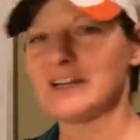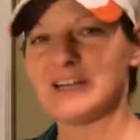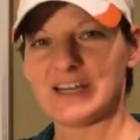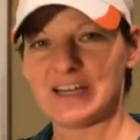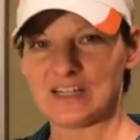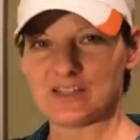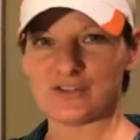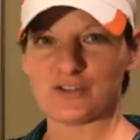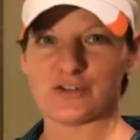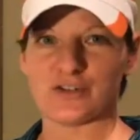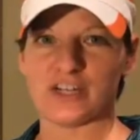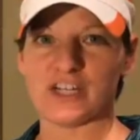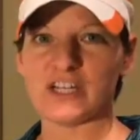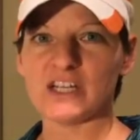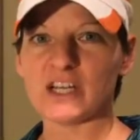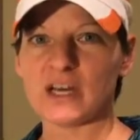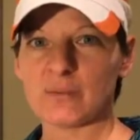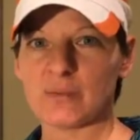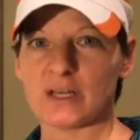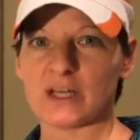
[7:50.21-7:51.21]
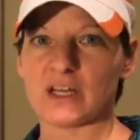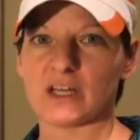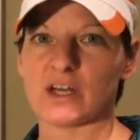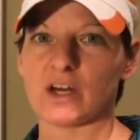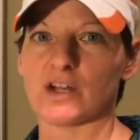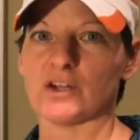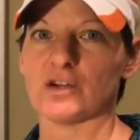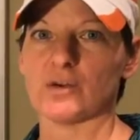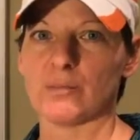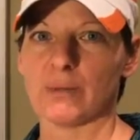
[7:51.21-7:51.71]
is your knee coming in
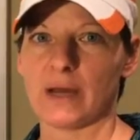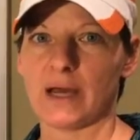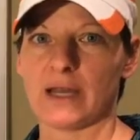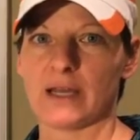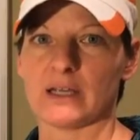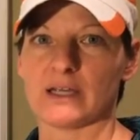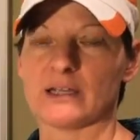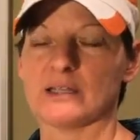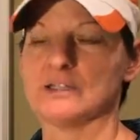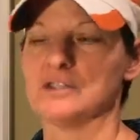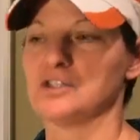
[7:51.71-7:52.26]
on your bike?